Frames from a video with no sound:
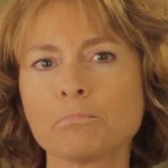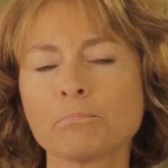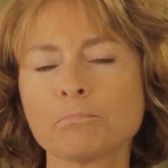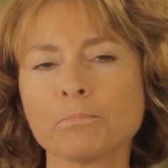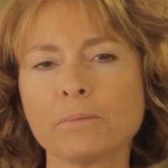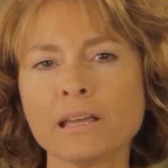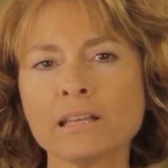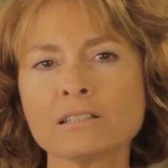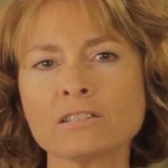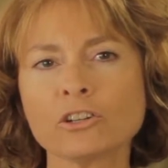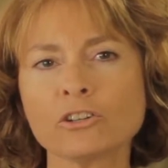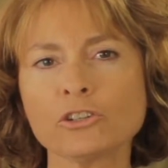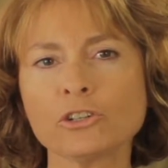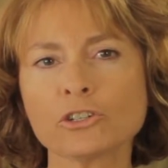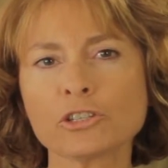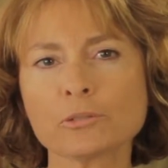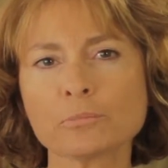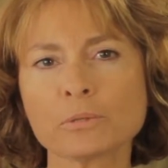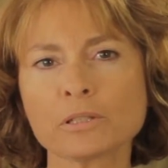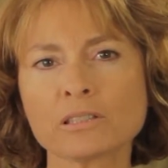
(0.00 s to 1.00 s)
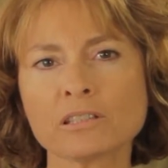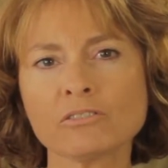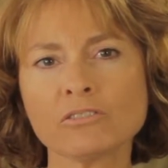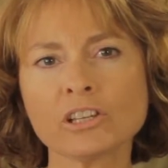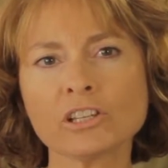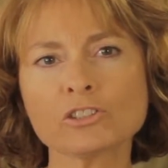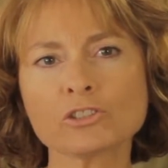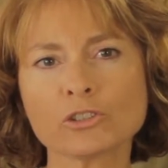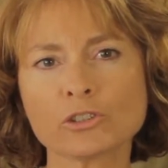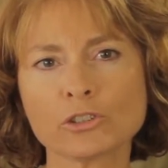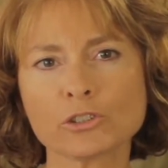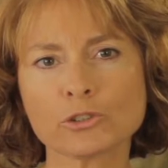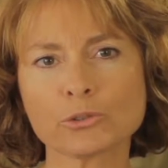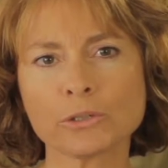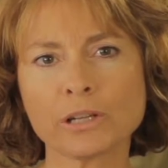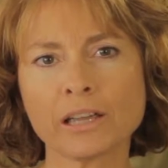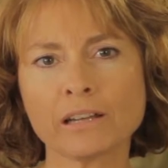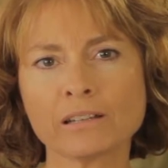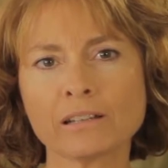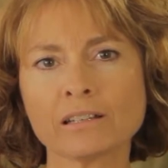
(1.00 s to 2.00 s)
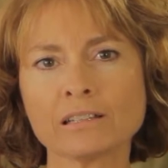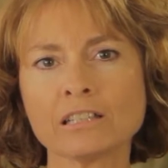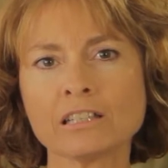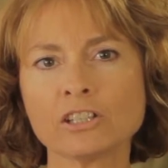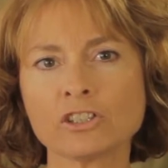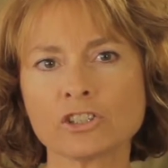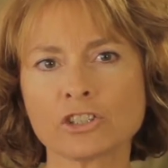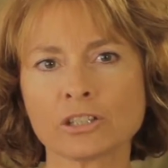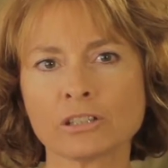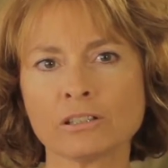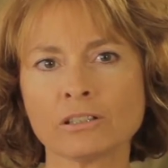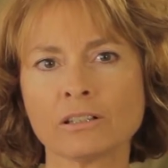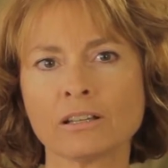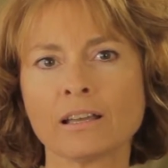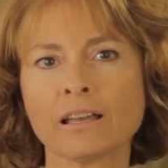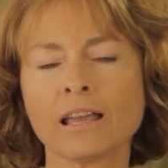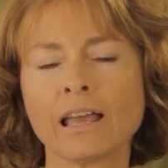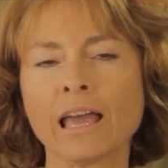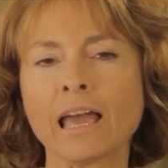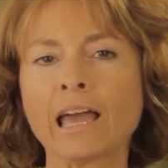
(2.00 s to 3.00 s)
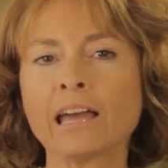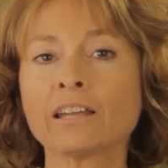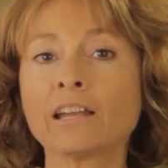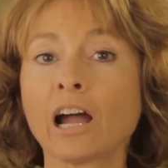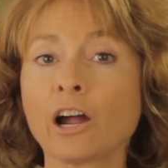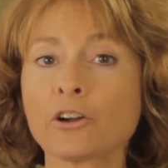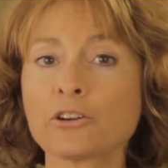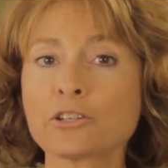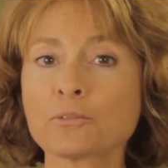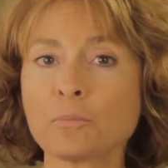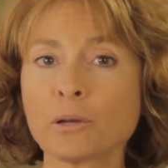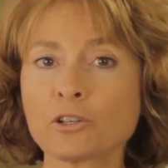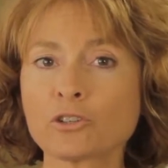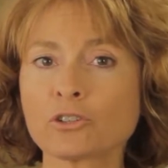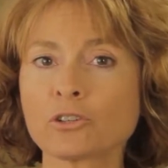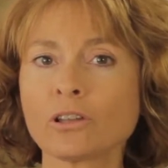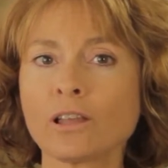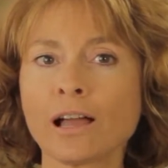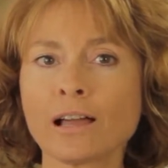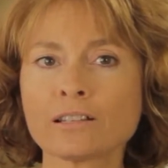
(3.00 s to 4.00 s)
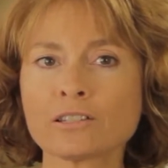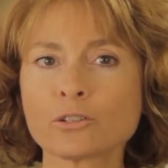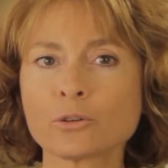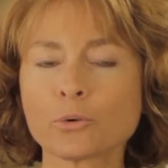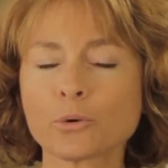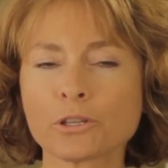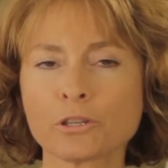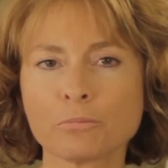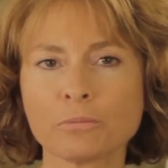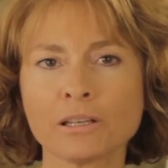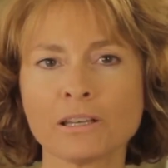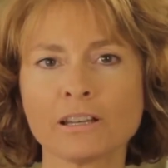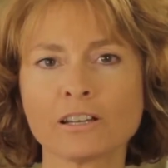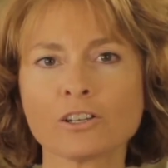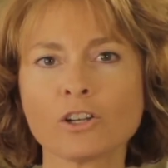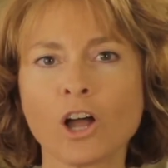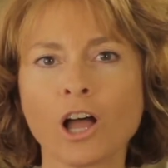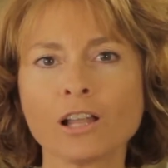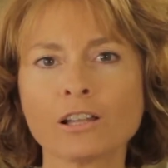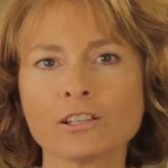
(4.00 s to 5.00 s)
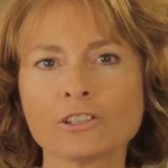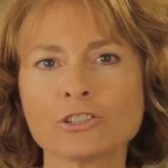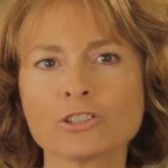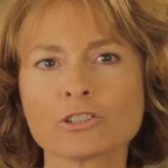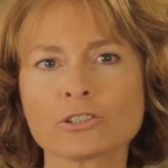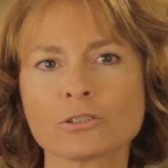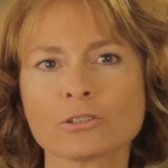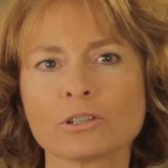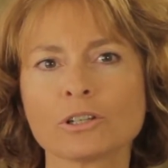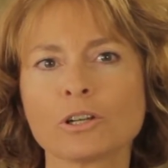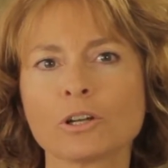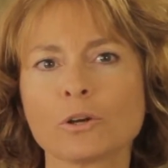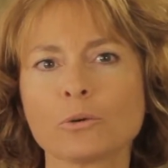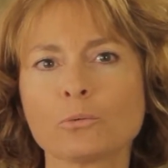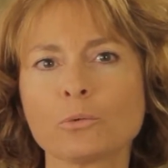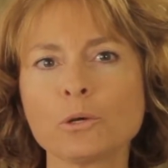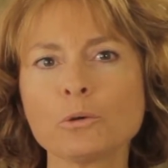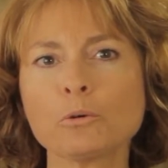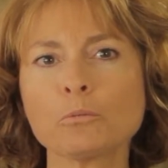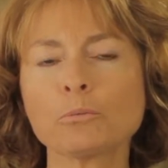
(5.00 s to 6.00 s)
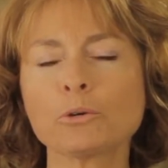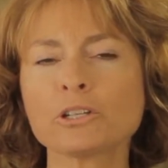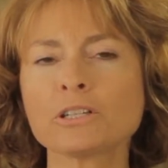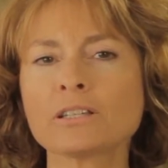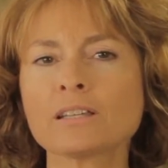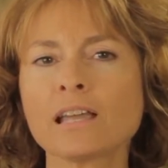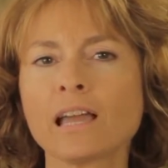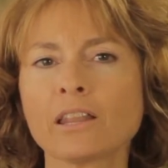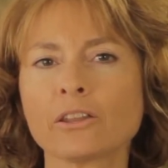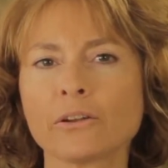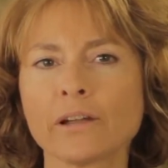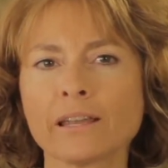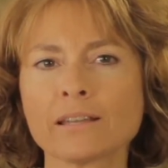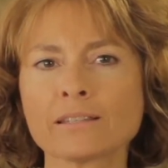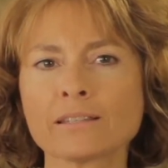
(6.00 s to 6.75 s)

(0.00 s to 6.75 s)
Based on your specific surgery and condition and our specialized orthopedic knowledge, we will put together a